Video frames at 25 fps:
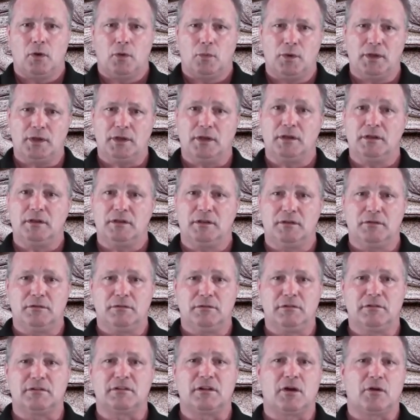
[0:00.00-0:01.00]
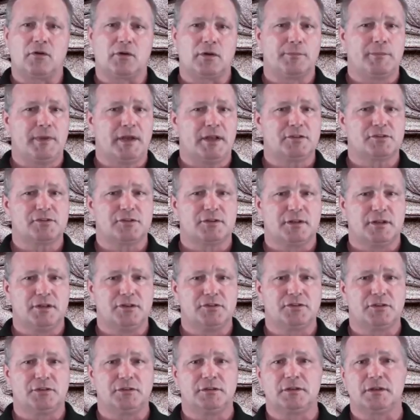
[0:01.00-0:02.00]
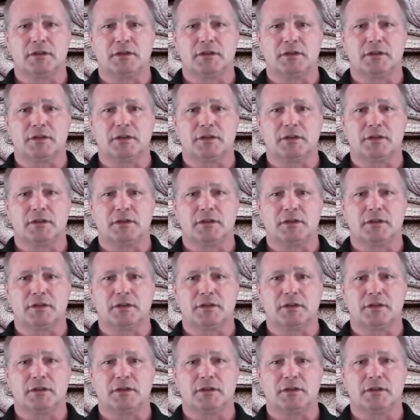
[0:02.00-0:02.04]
we can use our imagination